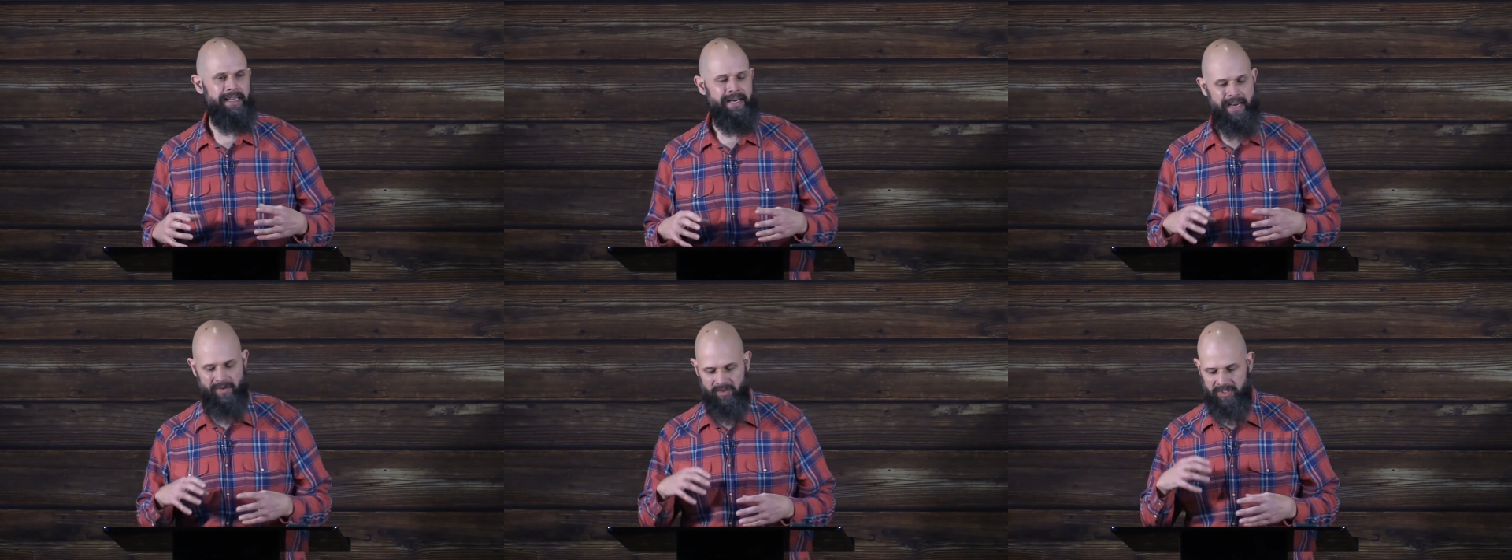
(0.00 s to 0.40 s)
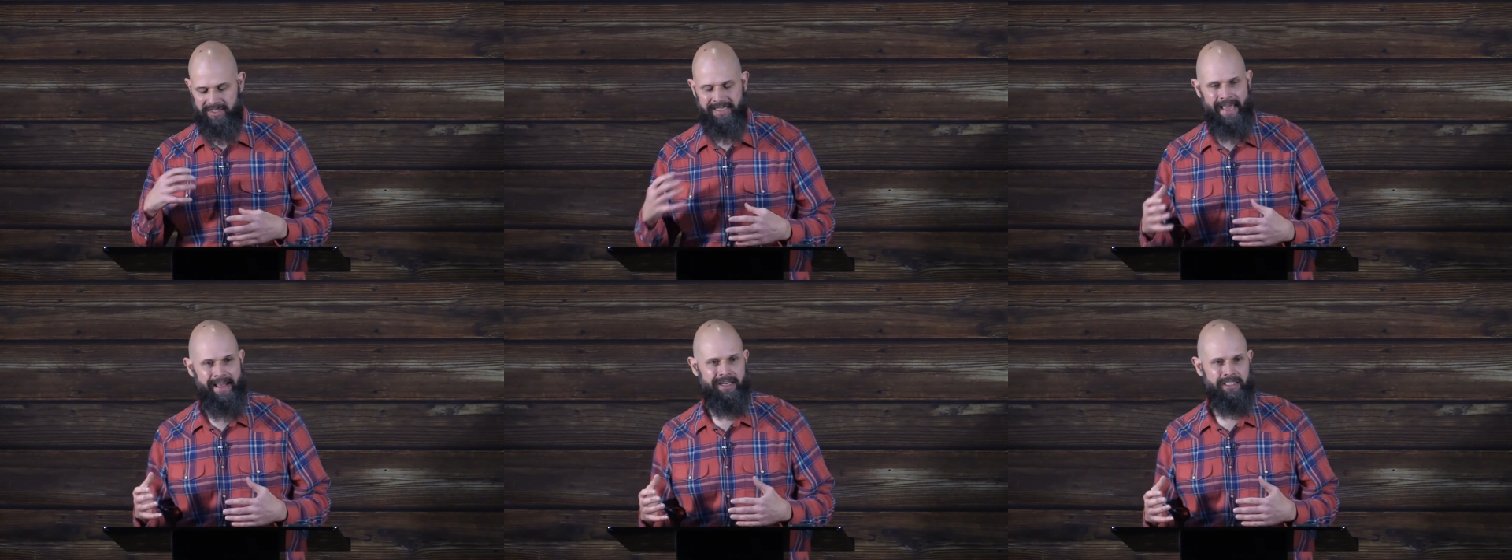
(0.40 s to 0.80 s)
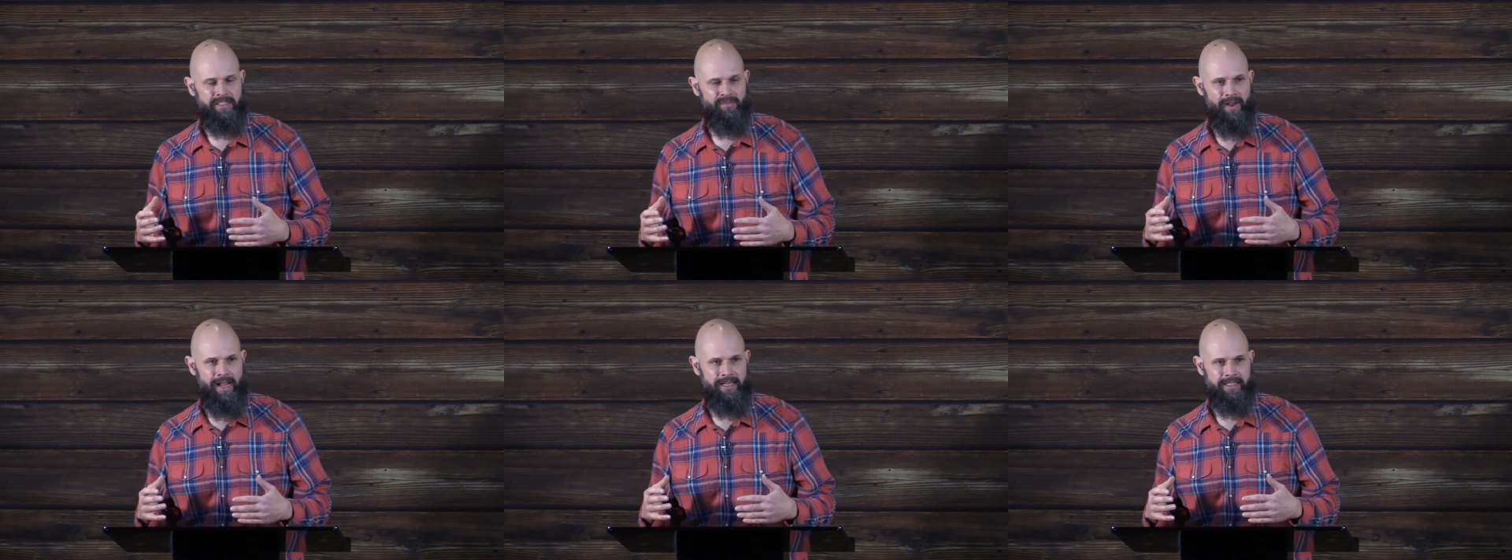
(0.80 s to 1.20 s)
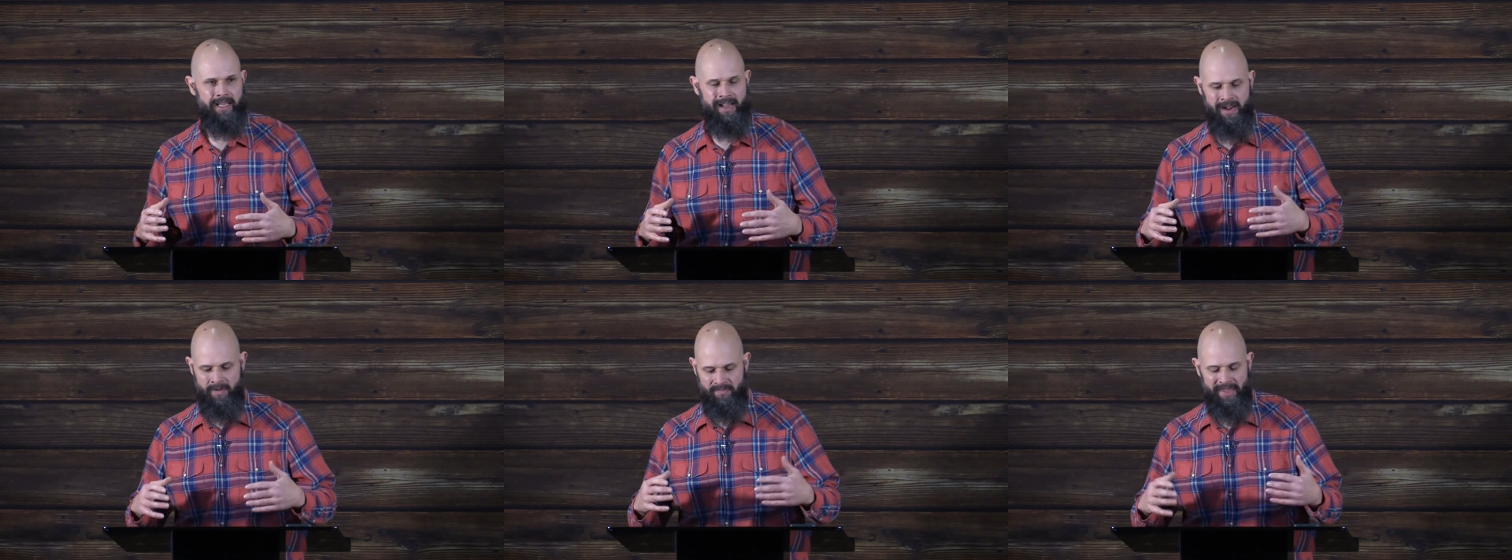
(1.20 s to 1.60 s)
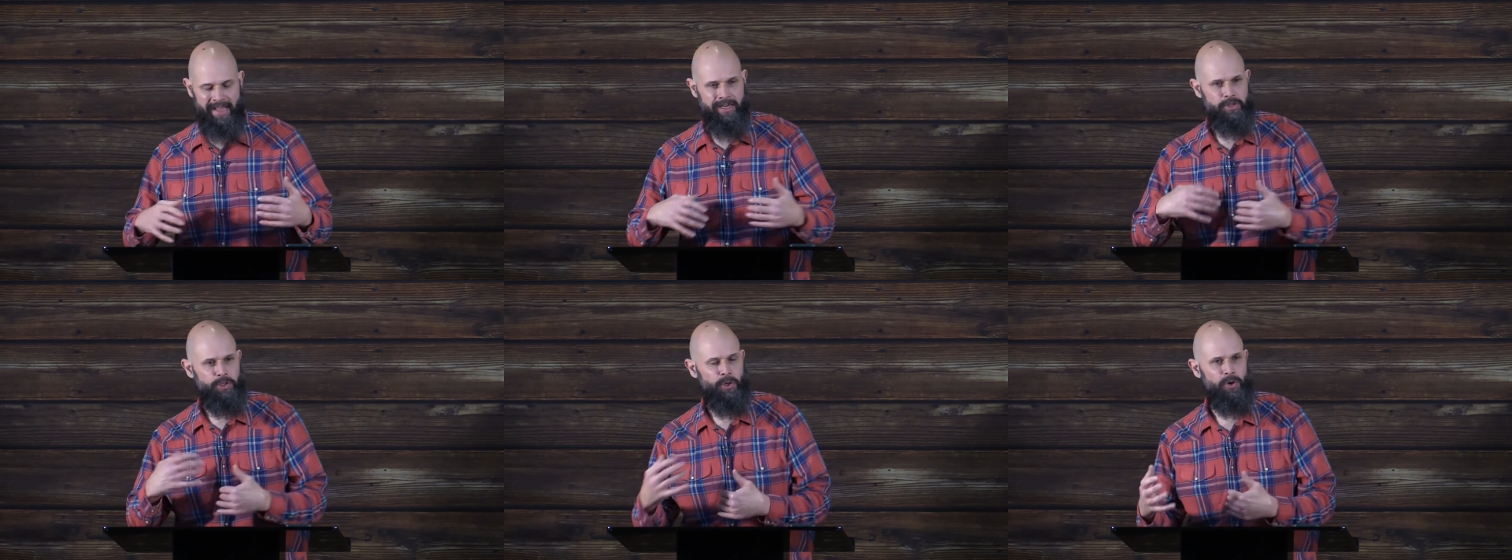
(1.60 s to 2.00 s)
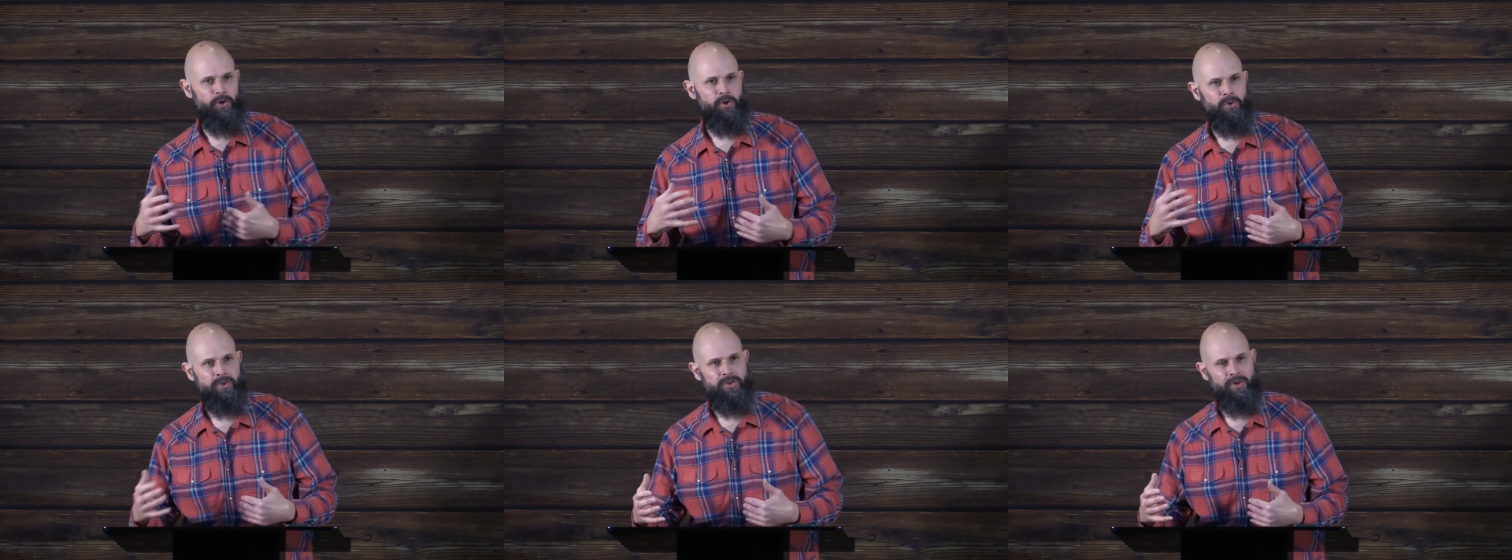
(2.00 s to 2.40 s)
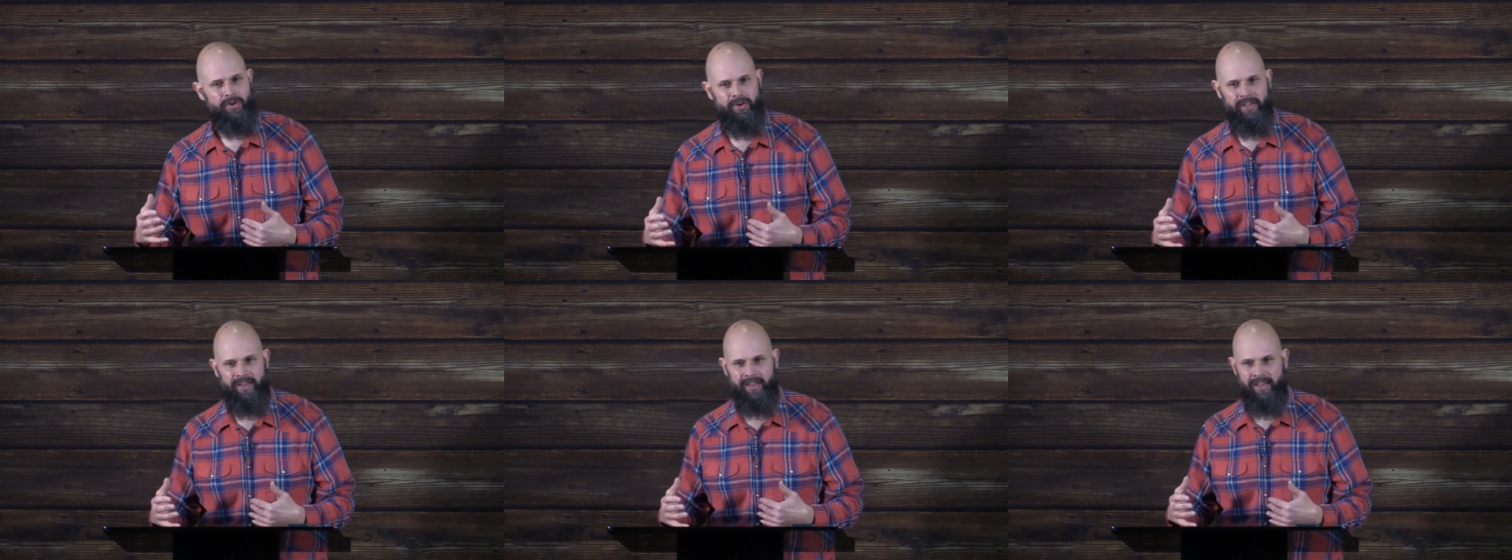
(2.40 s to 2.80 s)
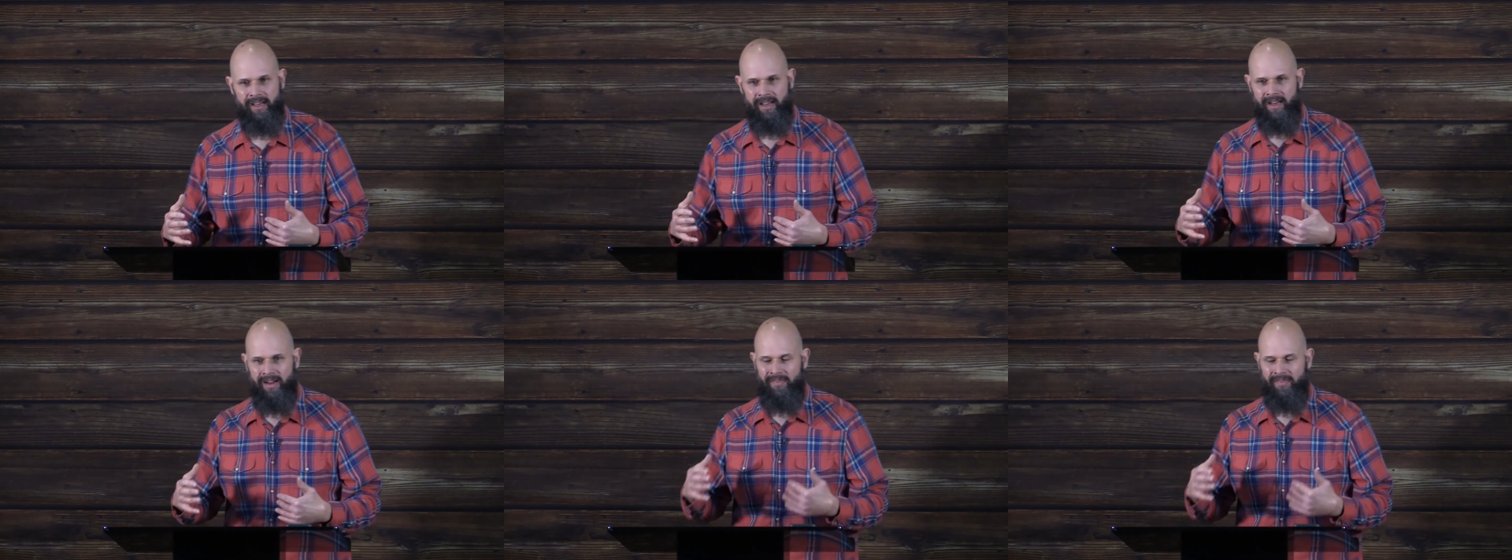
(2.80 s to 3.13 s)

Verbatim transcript: It never satisfies that eternal yearning